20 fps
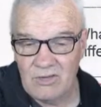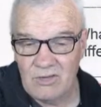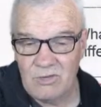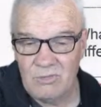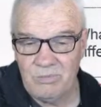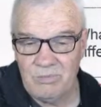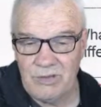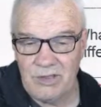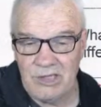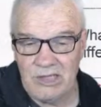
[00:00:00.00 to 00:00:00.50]

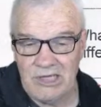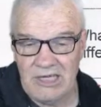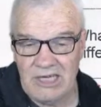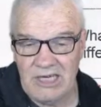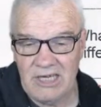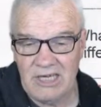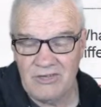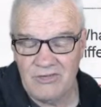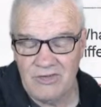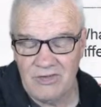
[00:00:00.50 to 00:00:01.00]

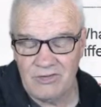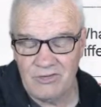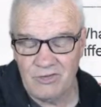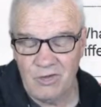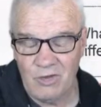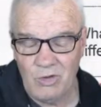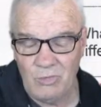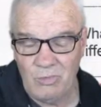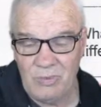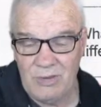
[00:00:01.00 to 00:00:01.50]
the
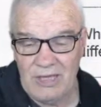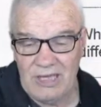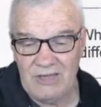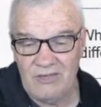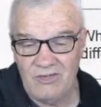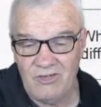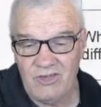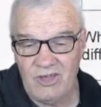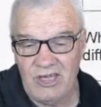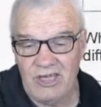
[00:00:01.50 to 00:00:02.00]

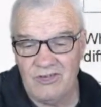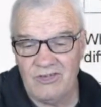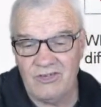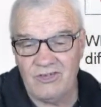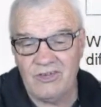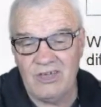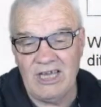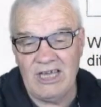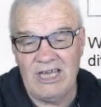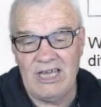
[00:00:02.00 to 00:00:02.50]
2-peg
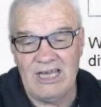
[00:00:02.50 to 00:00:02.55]
test,